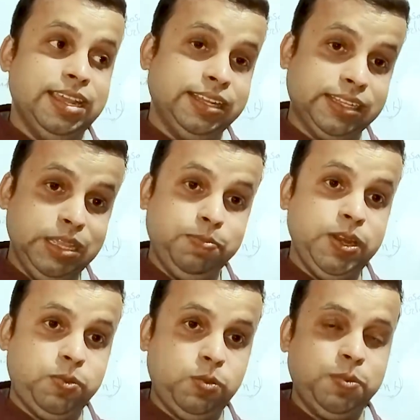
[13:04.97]
The
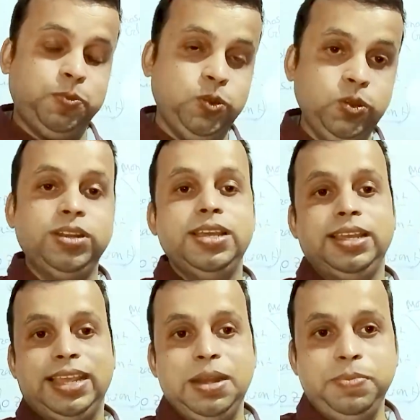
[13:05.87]
simple form of food
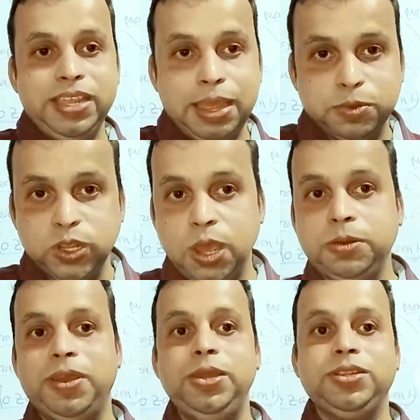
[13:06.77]
can be absorbed
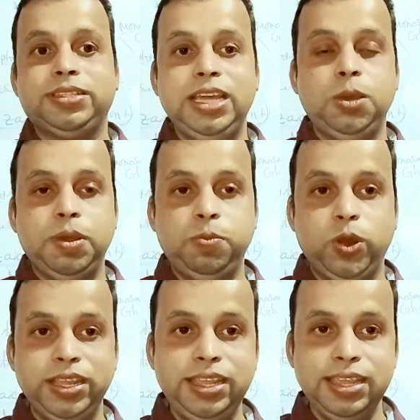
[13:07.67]
by our cell of our
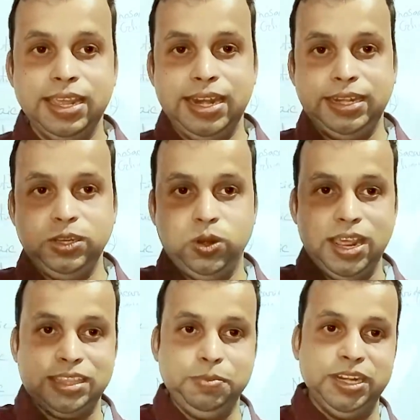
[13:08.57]
body. That is known
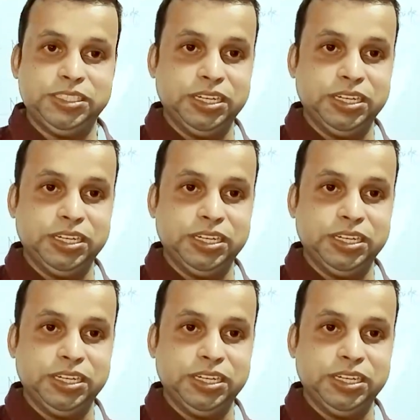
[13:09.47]
as assimilation.